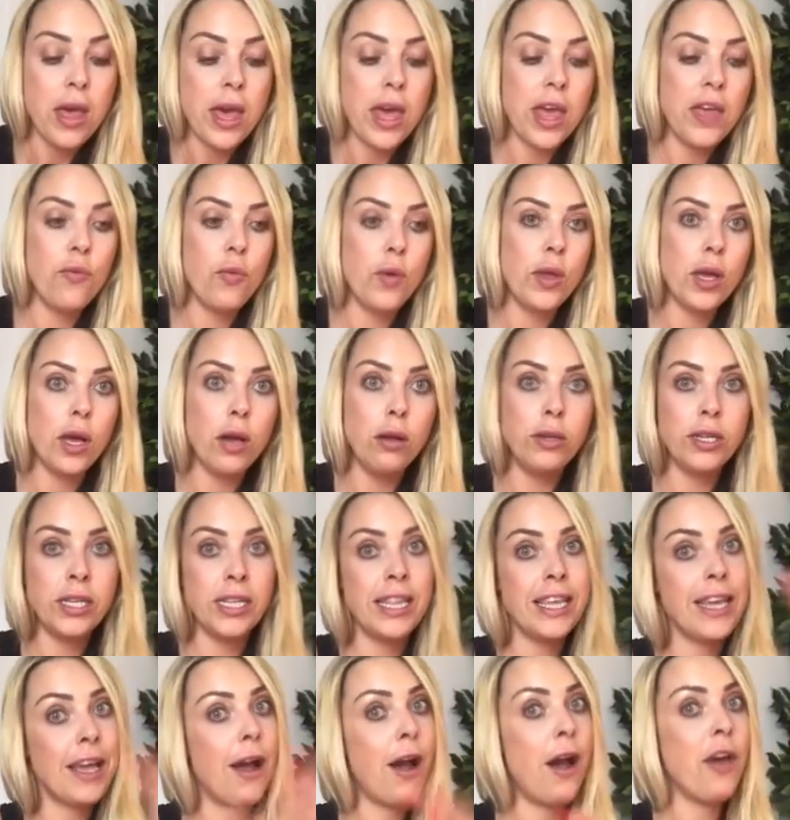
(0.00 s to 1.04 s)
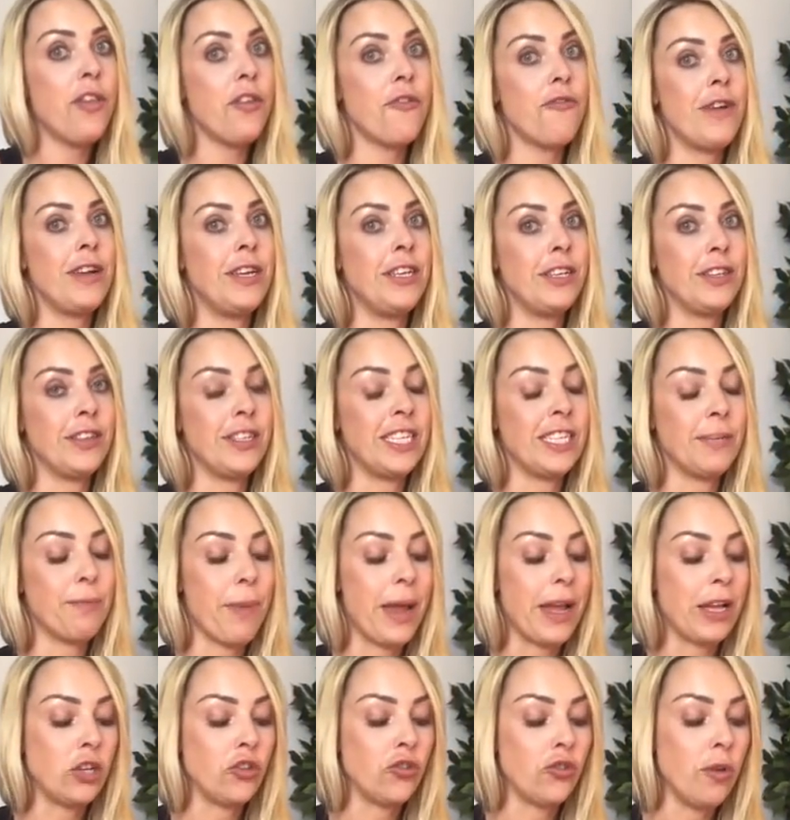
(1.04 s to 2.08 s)
If we go to the other end of the
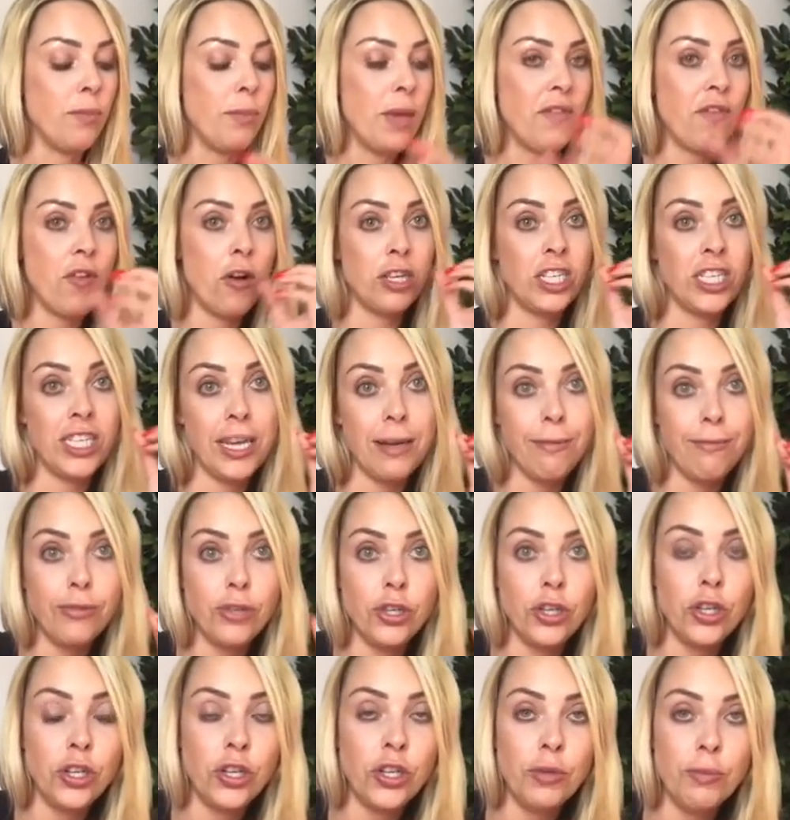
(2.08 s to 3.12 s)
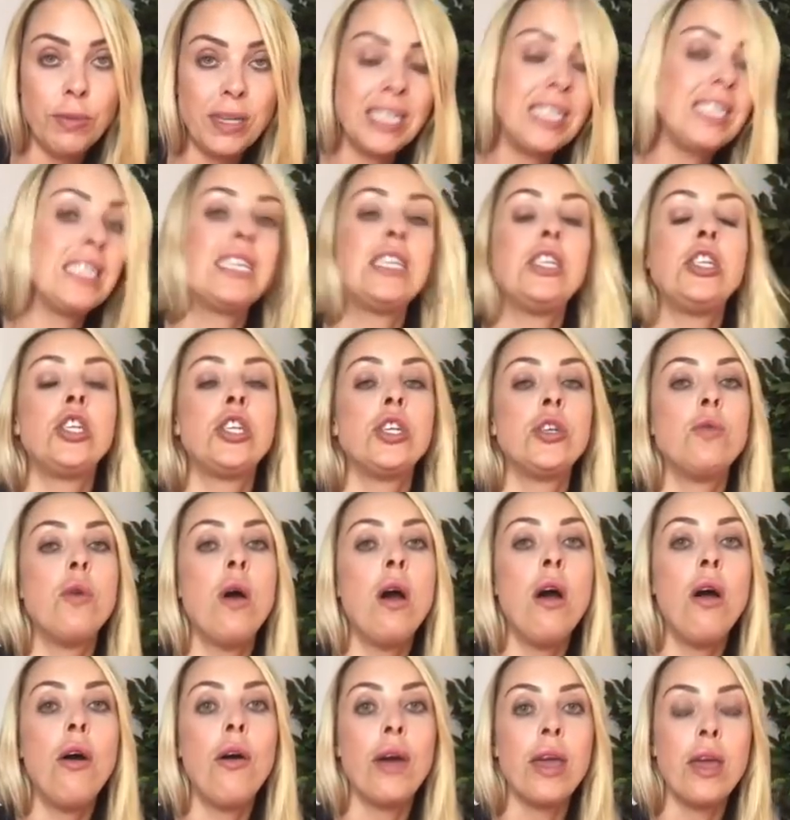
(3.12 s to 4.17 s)
spectrum, if our temperature and humidity is too
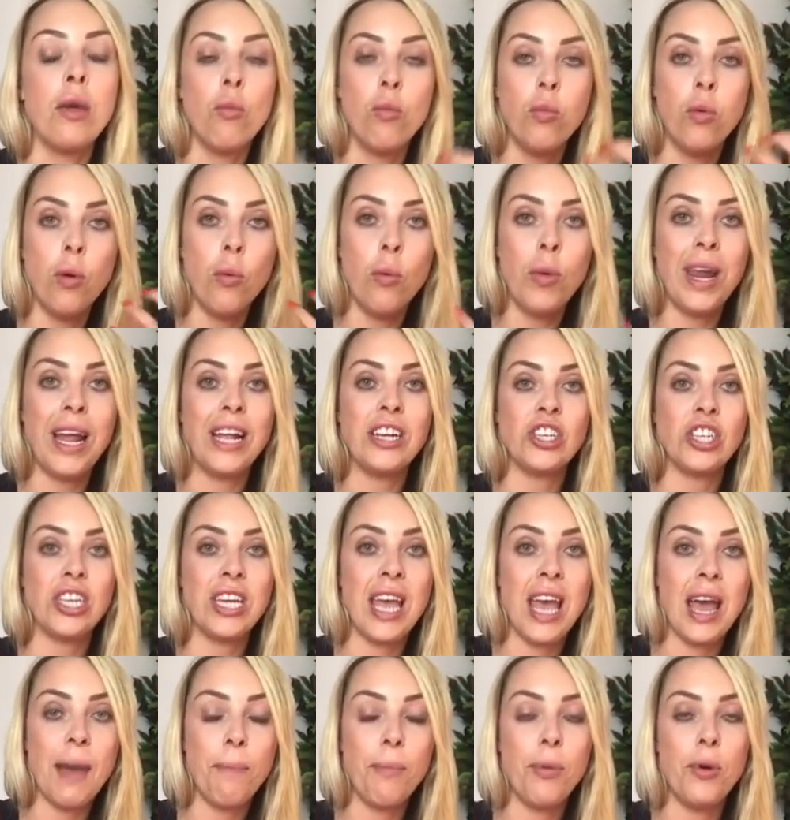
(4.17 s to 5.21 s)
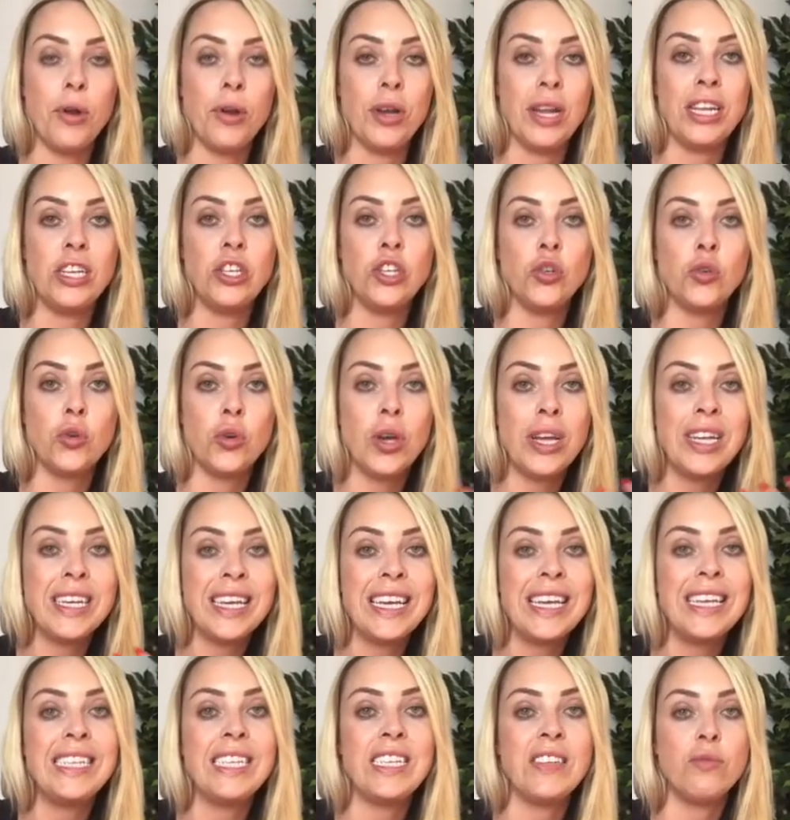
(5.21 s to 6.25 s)
high, what will actually happen is your
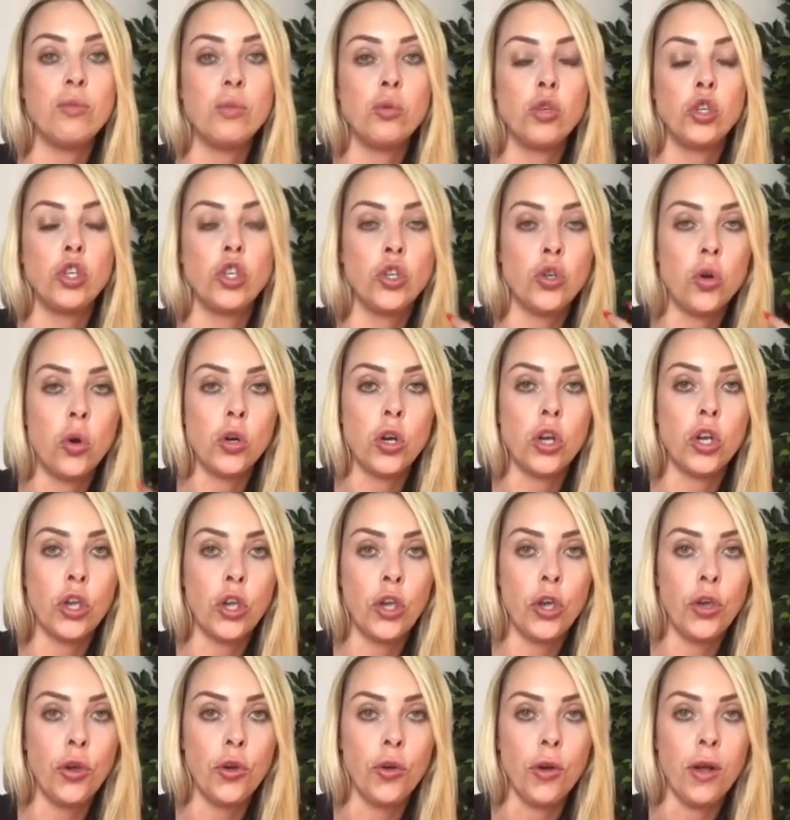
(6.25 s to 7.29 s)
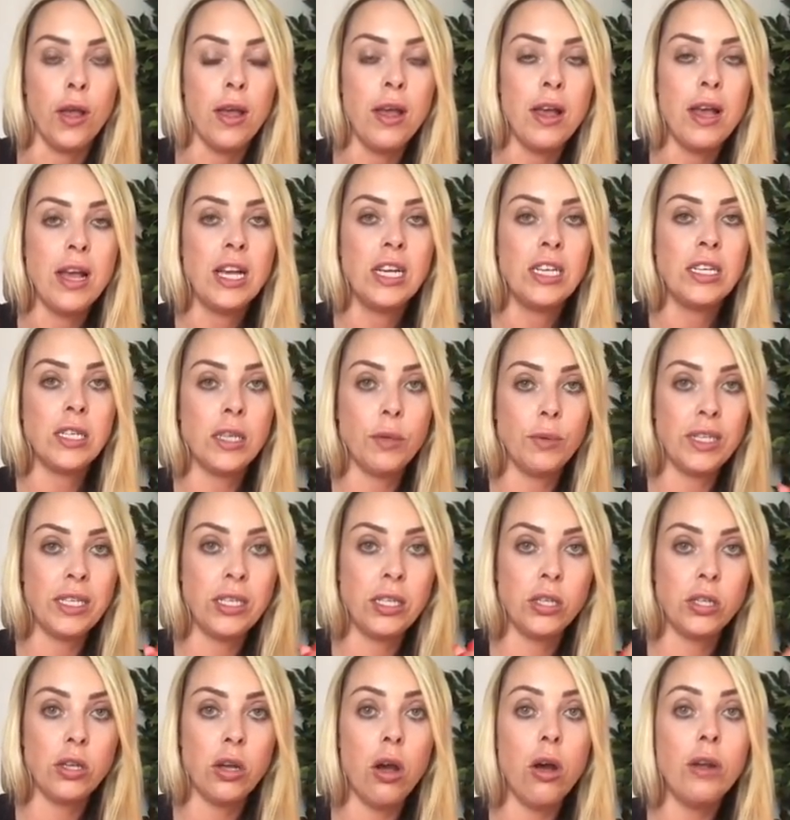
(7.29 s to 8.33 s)
adhesive will shock cure. So it's
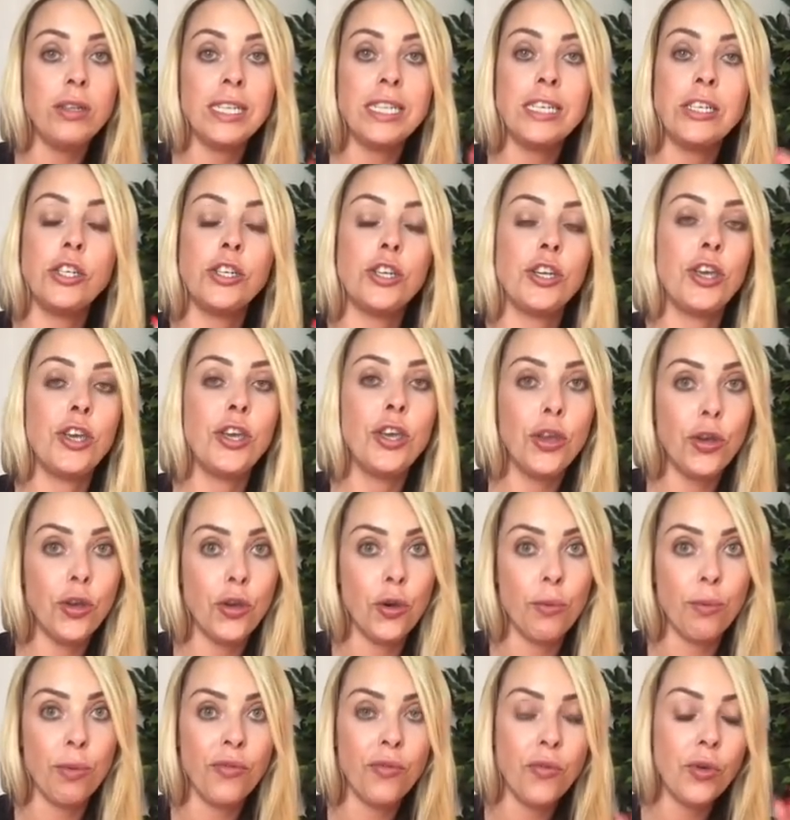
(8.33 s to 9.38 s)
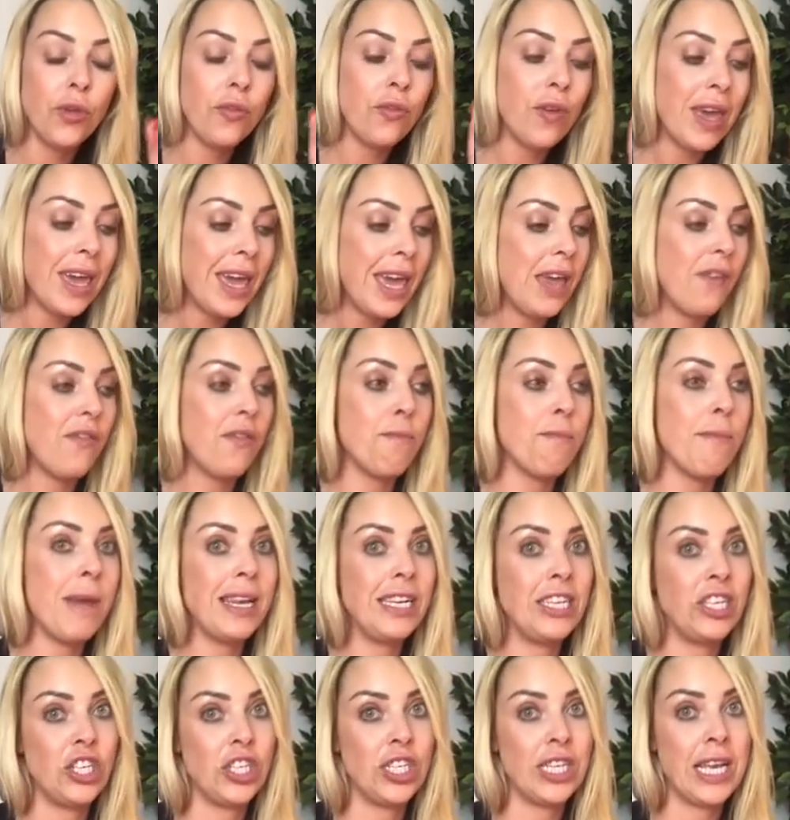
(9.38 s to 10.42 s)
starting to cure before you've even
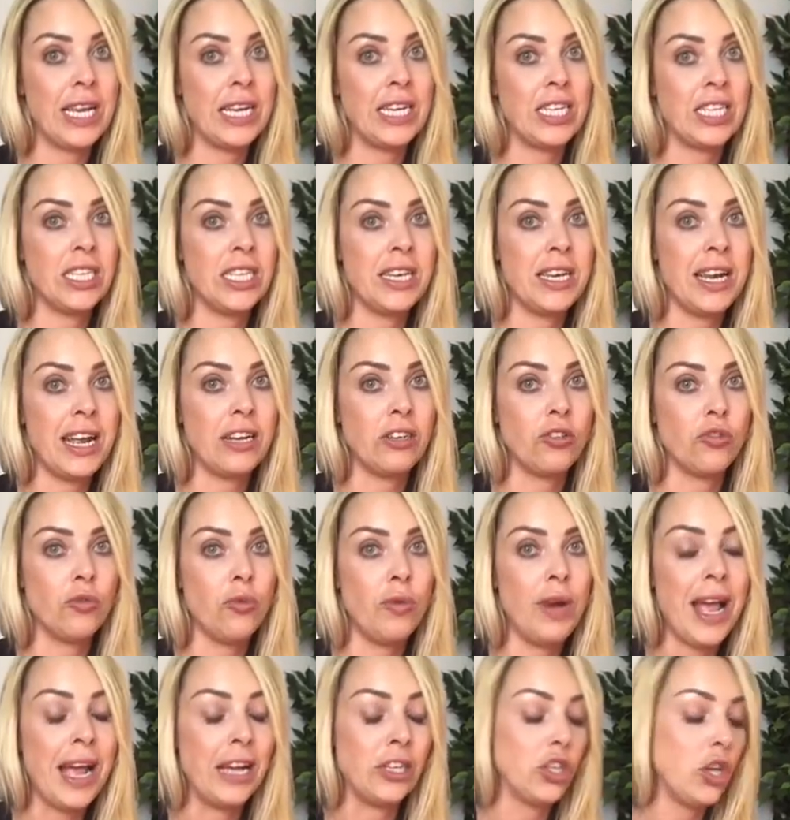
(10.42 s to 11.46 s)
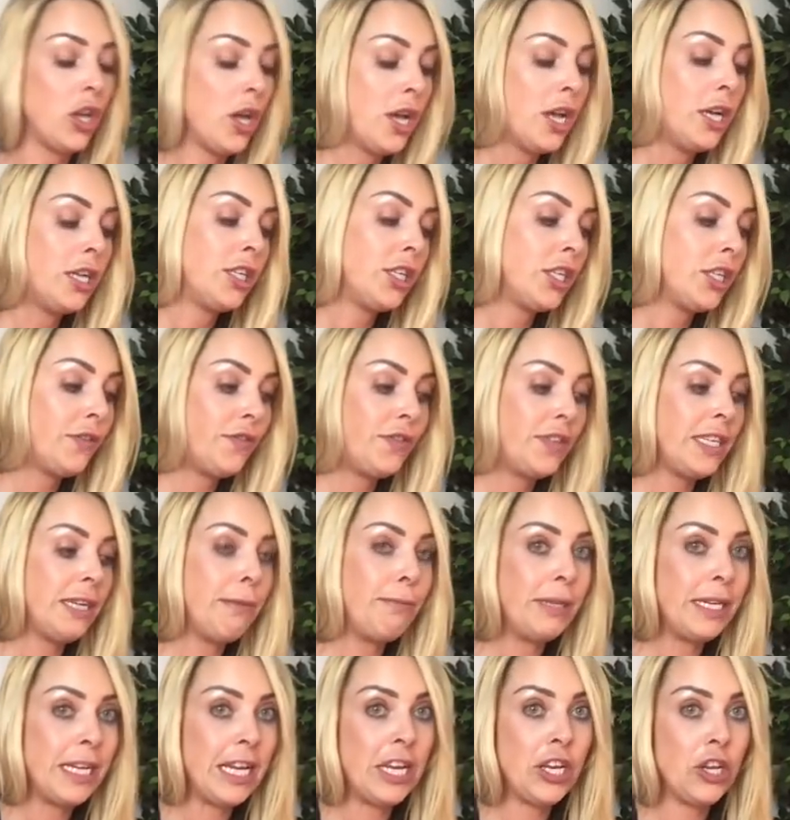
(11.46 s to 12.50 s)
managed to get it to the natural lash. So you've
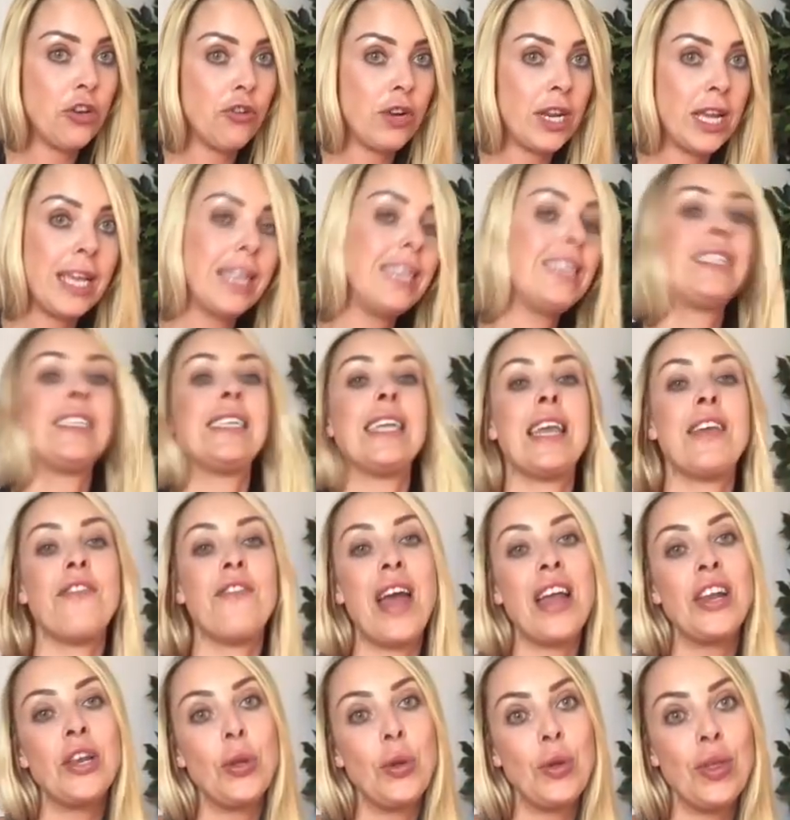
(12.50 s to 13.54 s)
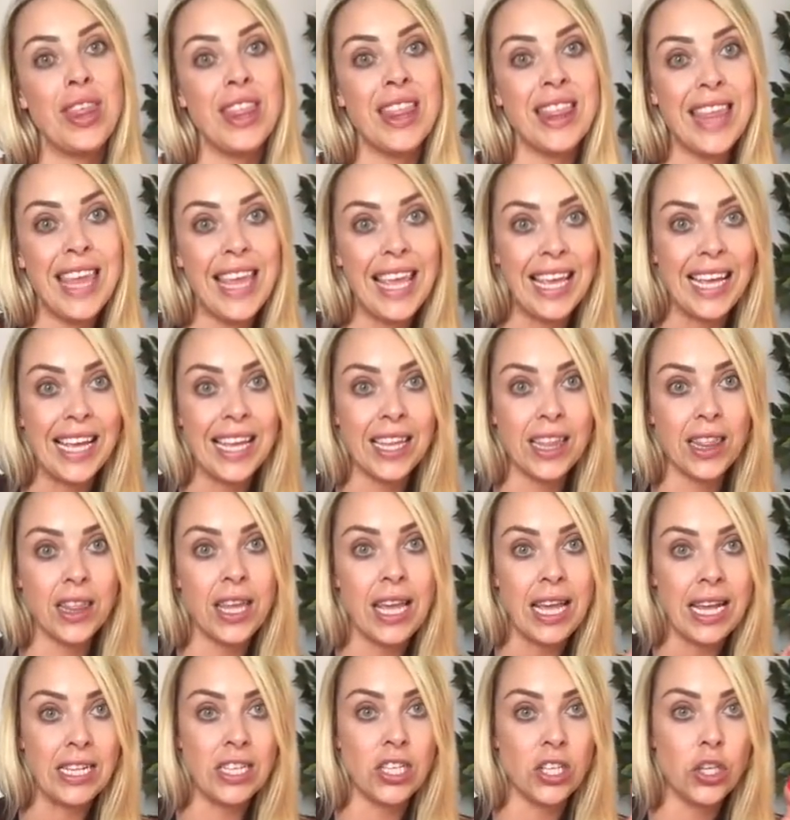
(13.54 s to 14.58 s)
dipped it in your adhesive and you think
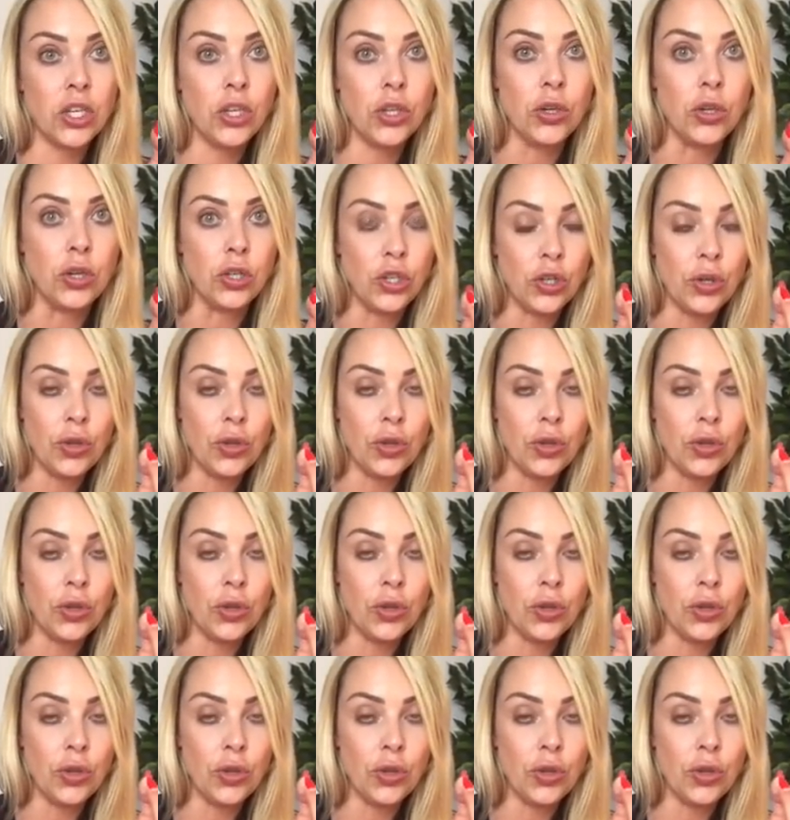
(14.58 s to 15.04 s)
that it's good.